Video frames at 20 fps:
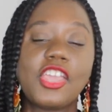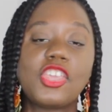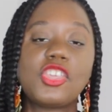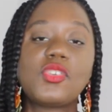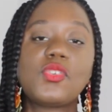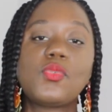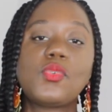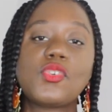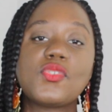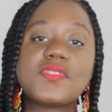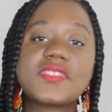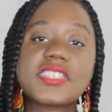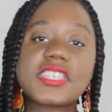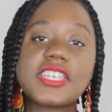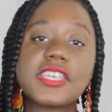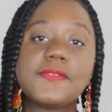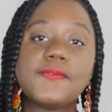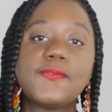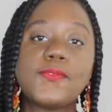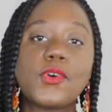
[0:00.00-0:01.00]
use
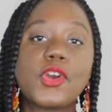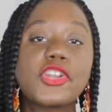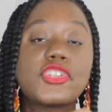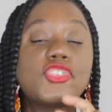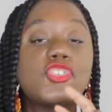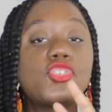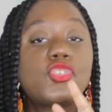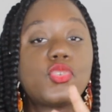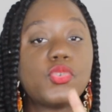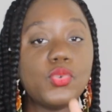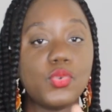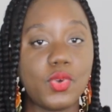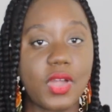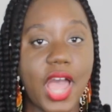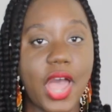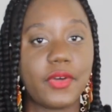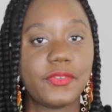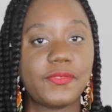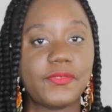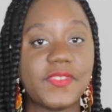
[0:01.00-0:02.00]
it for two
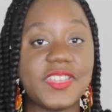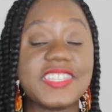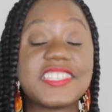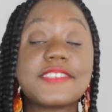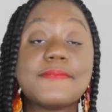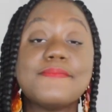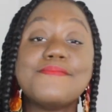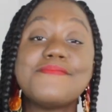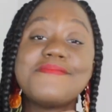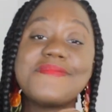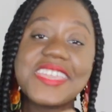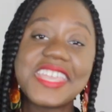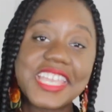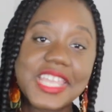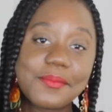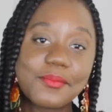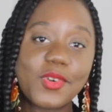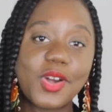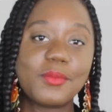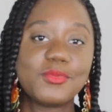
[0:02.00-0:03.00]
outfits,
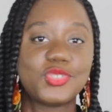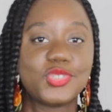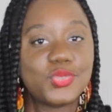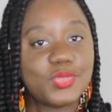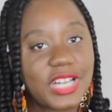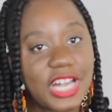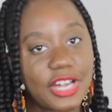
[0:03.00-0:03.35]
minimum two